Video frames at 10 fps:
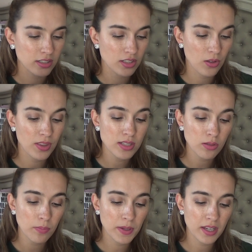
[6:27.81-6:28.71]
So this
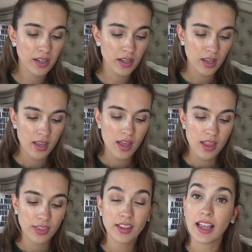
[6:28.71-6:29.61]
will be
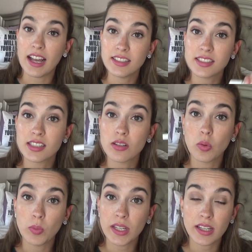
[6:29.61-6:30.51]
the last
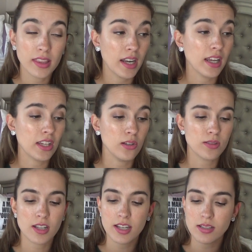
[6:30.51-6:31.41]
week that I
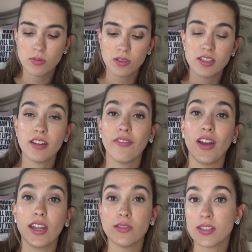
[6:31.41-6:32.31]
use this, we'll see if
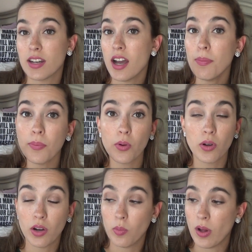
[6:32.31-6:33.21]
I use it up
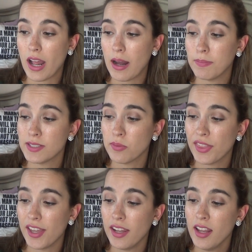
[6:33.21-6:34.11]
or what happens
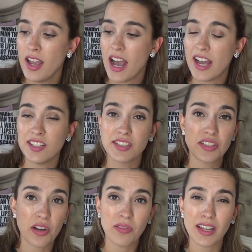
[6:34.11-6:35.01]
with it. I just
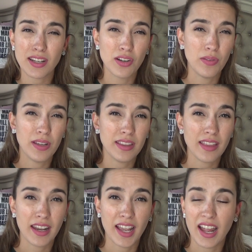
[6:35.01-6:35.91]
don't like knowing
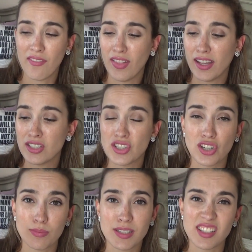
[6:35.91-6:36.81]
that I have like
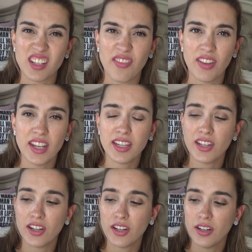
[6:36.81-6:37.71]
germs and stuff in
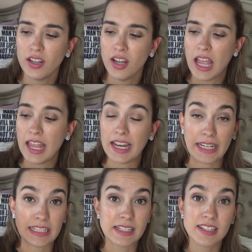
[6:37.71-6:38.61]
here and I
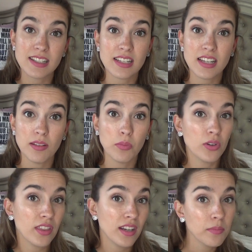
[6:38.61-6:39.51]
can see it
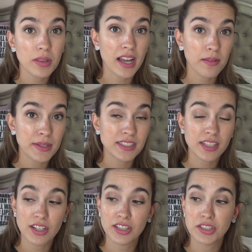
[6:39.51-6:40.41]
more than a black
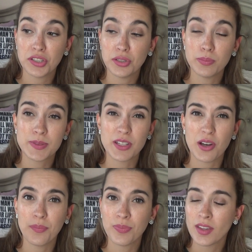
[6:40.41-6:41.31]
mascara tube.
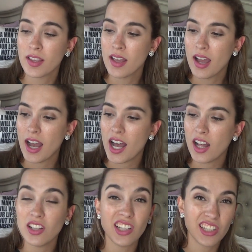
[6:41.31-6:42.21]
So
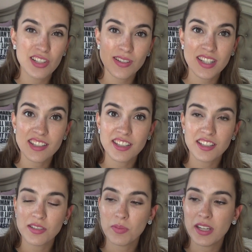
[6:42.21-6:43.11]
I'll use this
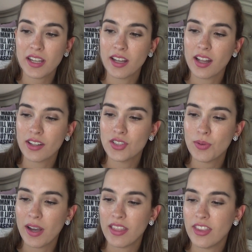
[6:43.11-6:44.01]
this week. Do
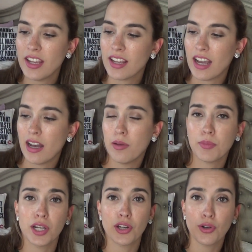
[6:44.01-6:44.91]
I think I'm
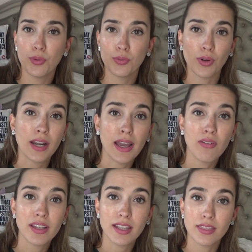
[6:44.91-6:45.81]
going to go run
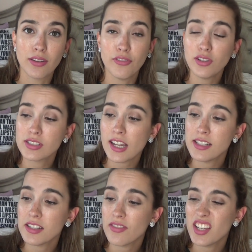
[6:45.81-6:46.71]
out and get the full
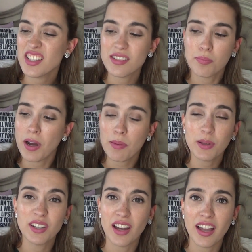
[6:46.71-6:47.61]
size of this?
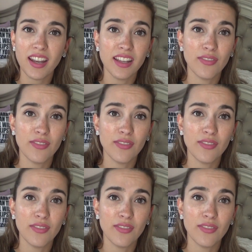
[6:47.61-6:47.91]
Probably not.